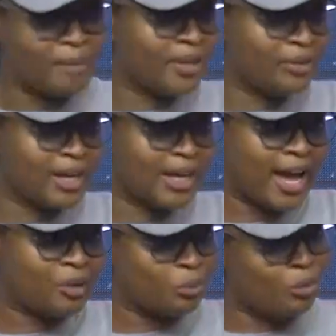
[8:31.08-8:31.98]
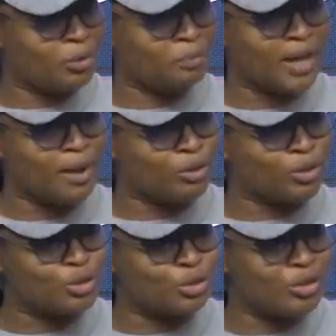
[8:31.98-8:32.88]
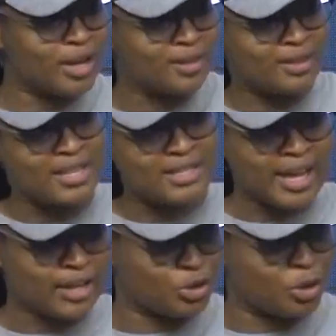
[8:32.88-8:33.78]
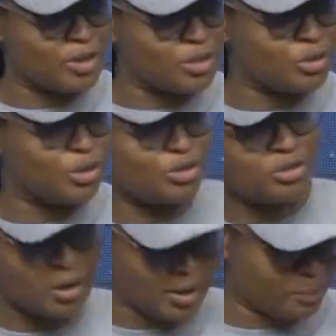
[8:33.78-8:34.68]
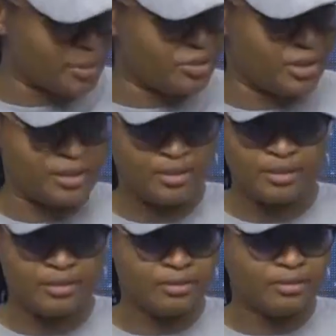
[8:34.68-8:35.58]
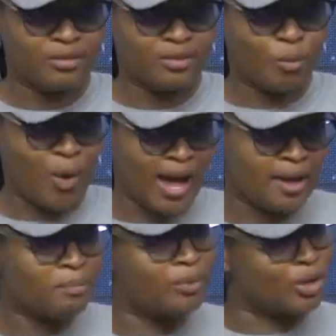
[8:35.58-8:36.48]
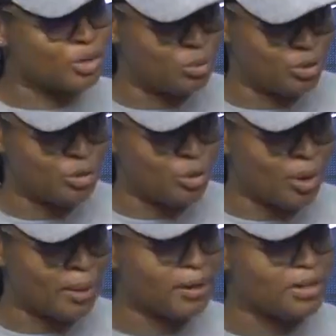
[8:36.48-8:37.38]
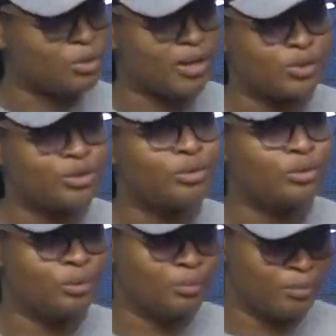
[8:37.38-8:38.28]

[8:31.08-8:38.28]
the real line, we won't be able to create things like geometry or trigonometry. Why? Because we don't know 1 + 1 = 2.